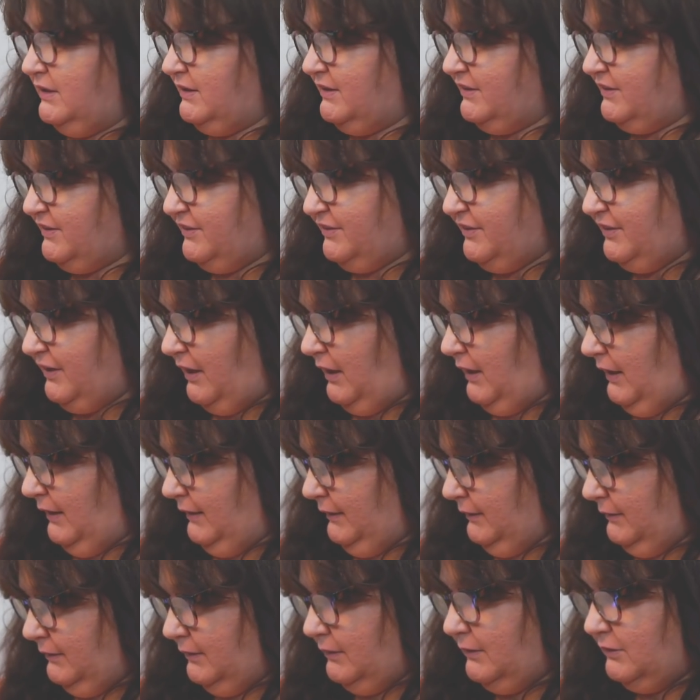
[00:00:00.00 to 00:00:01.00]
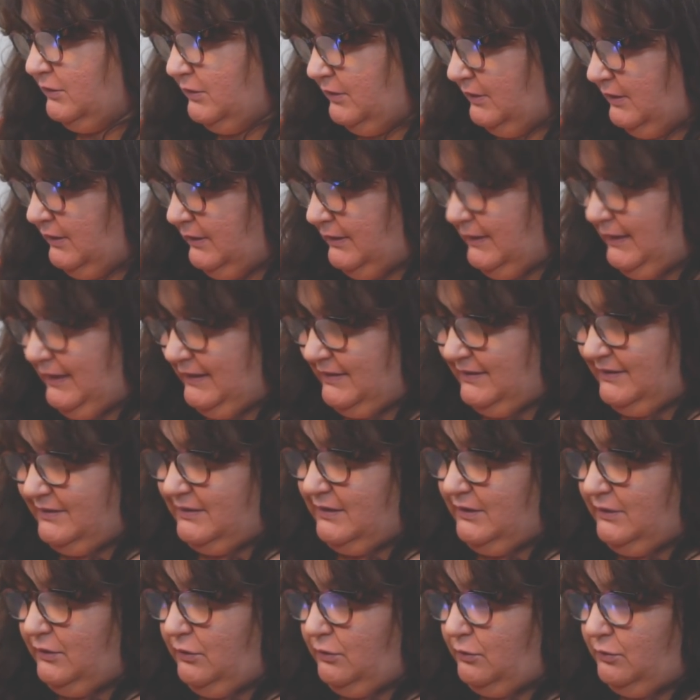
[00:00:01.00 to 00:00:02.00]
So,
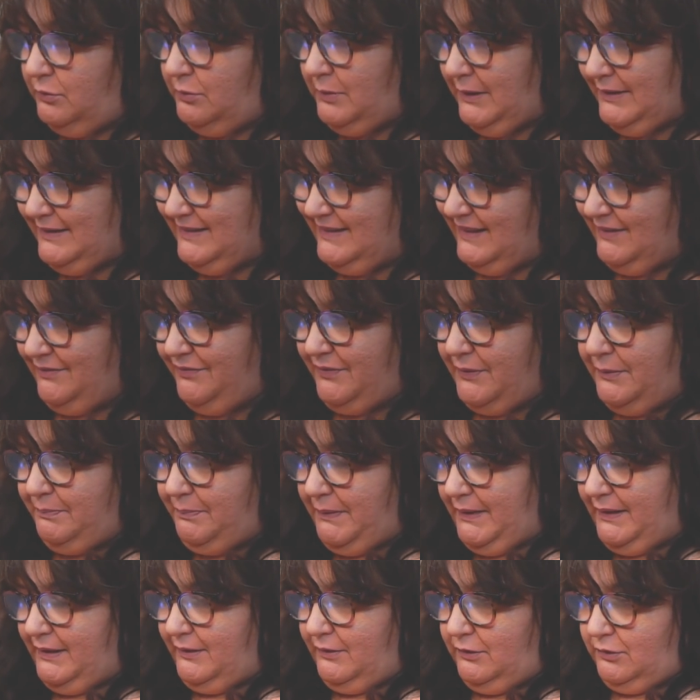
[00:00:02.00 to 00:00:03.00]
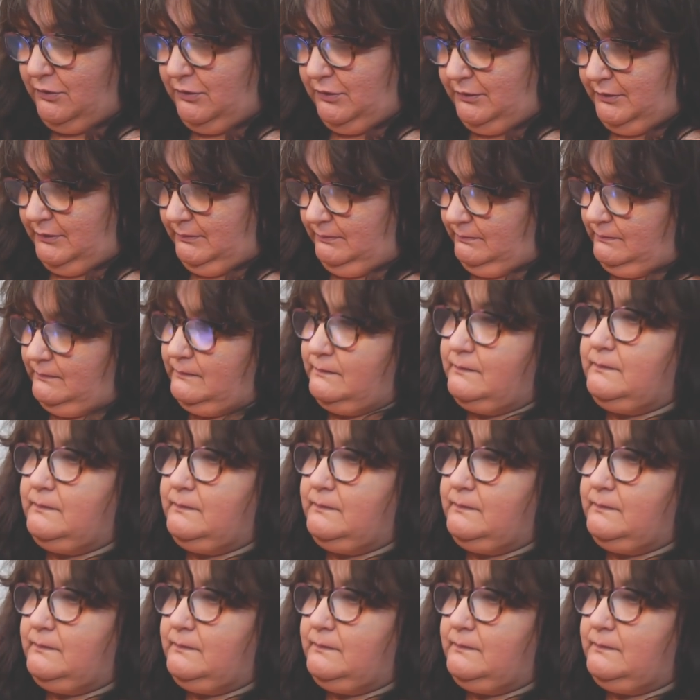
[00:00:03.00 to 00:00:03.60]
lesson, always have the bin on.